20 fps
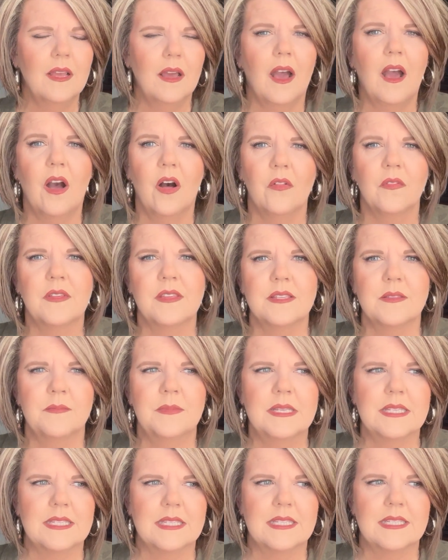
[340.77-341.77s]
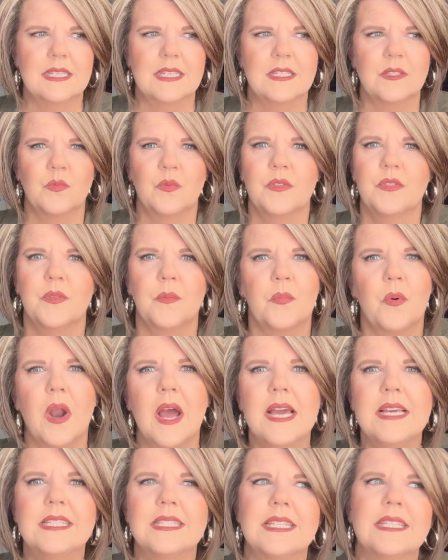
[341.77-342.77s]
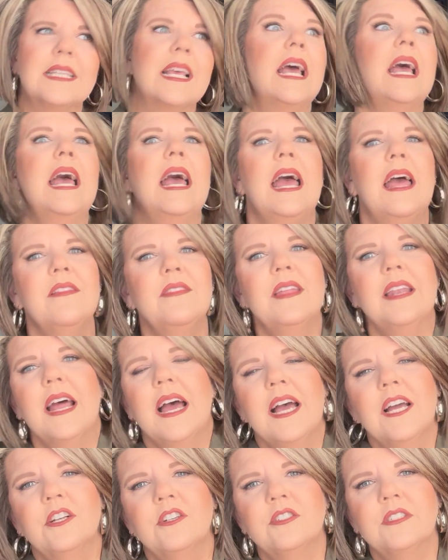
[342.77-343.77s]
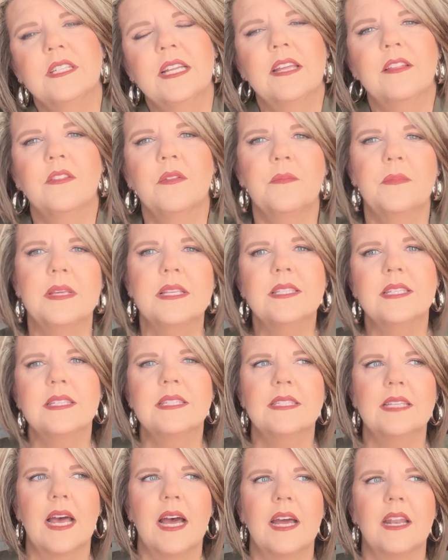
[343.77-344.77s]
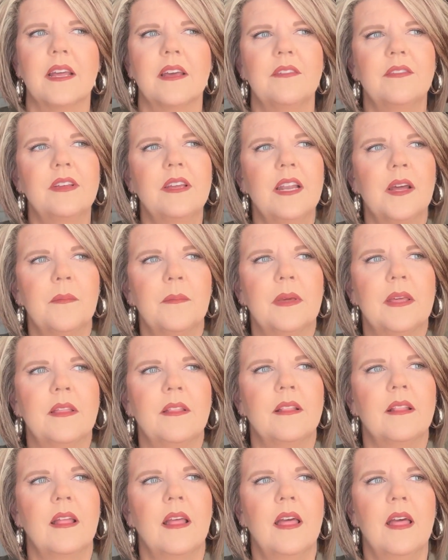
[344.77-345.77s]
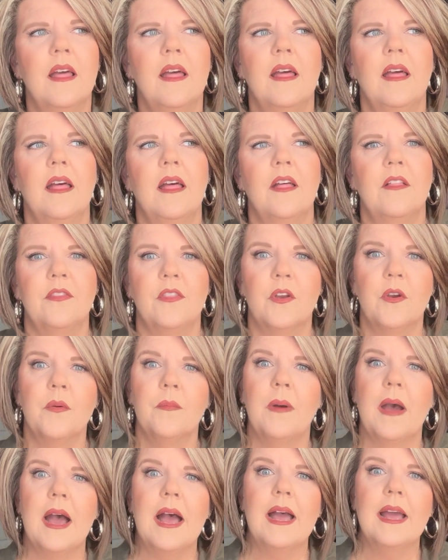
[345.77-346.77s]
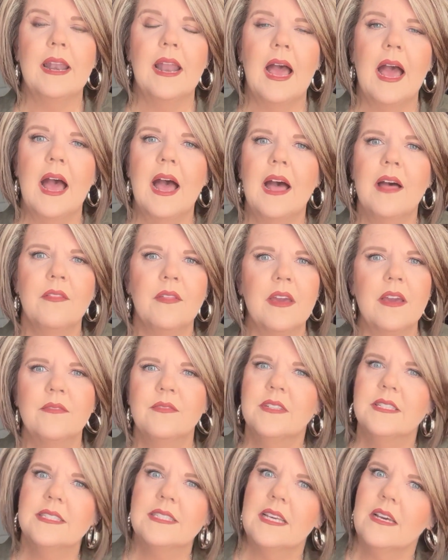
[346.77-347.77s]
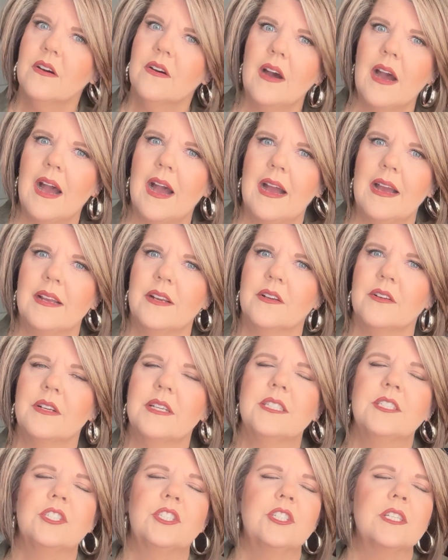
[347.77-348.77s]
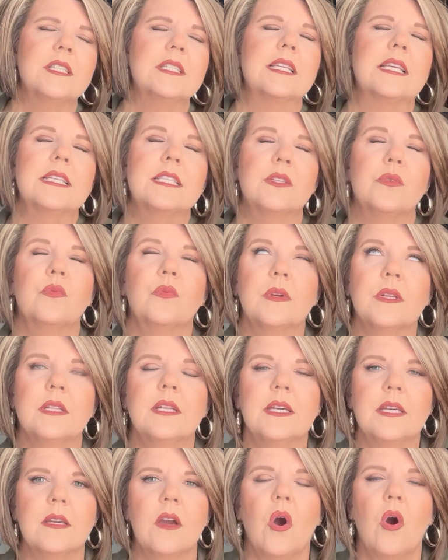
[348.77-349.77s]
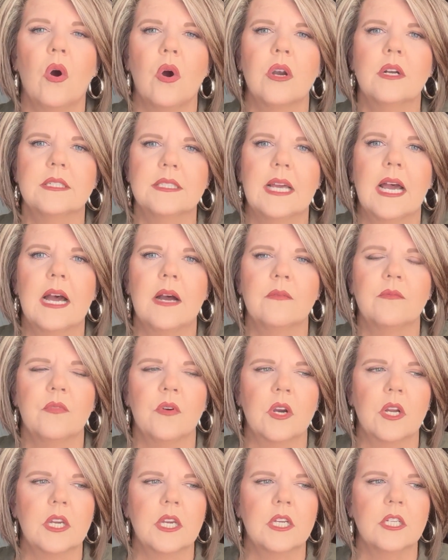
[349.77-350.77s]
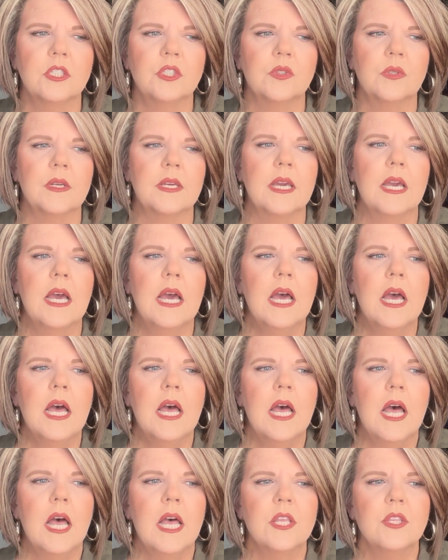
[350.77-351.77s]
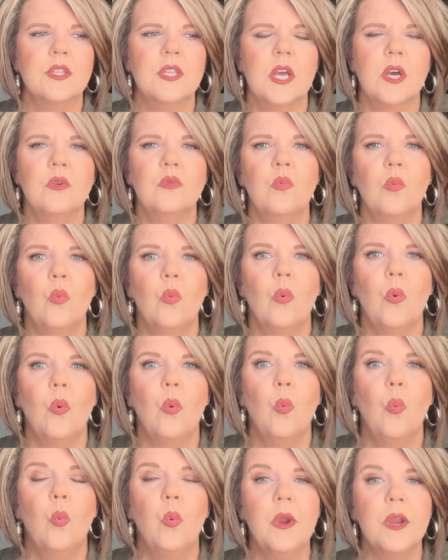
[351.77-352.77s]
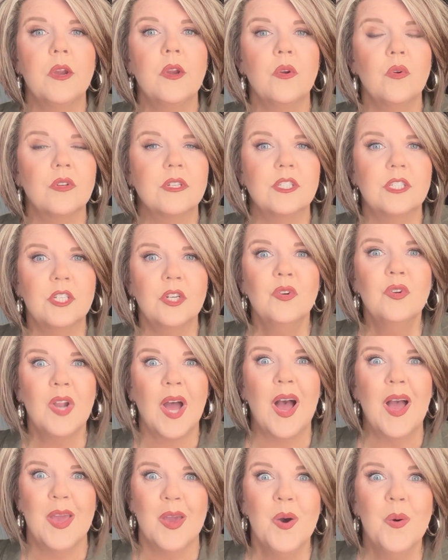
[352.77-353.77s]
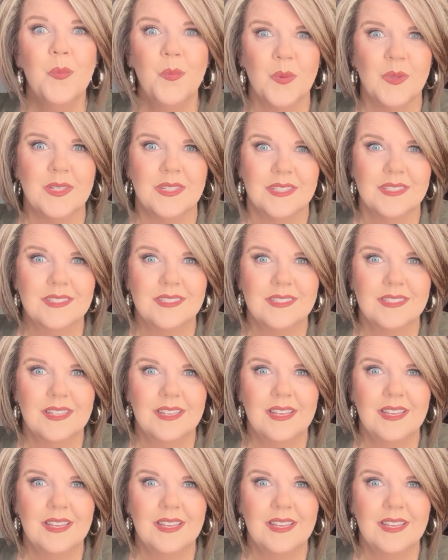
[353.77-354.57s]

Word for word: all these businesses with the prices. And then I understand the business side of it. I mean, they're buying high, they have to sell higher. It's just, it's a really hard time for our country. So we're still not helpless